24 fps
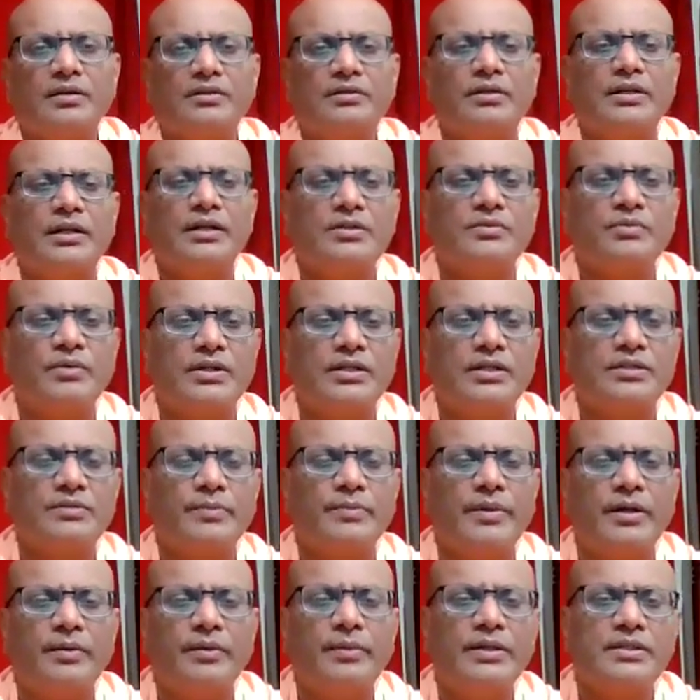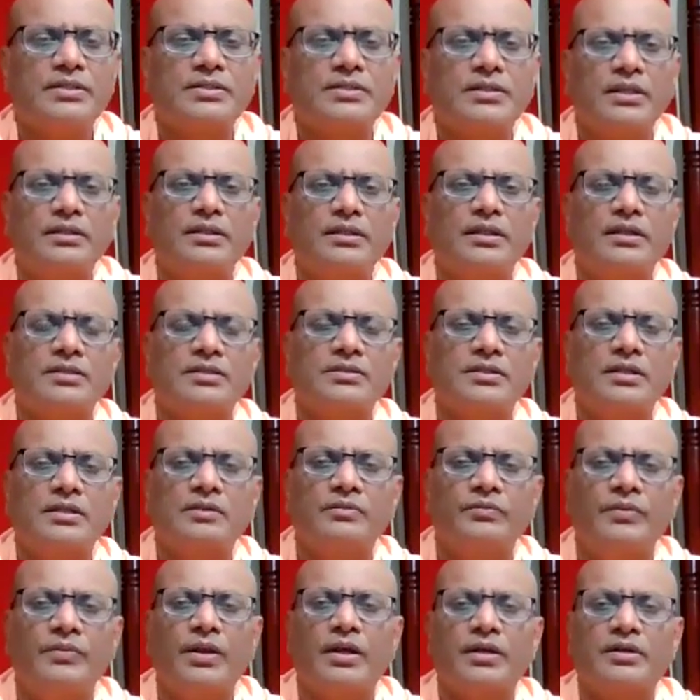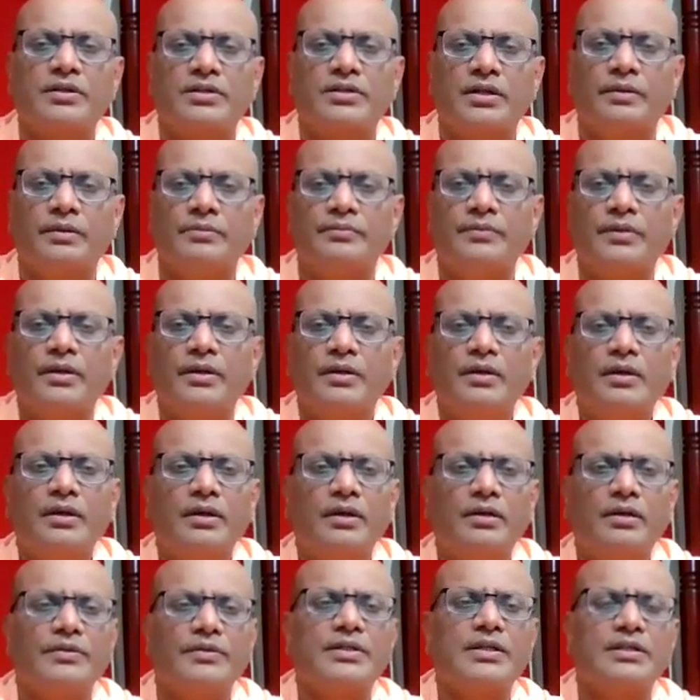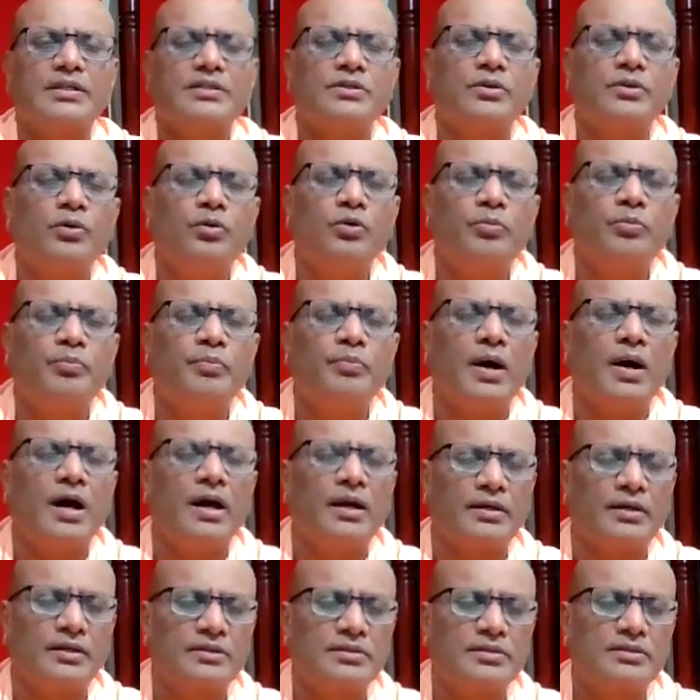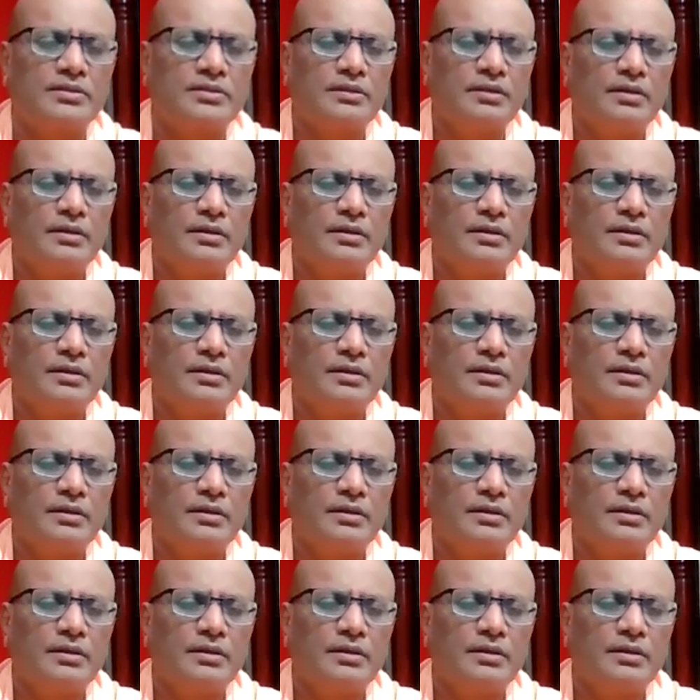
That is what is meant by Sat Asat Vilakshanam, which has no parts.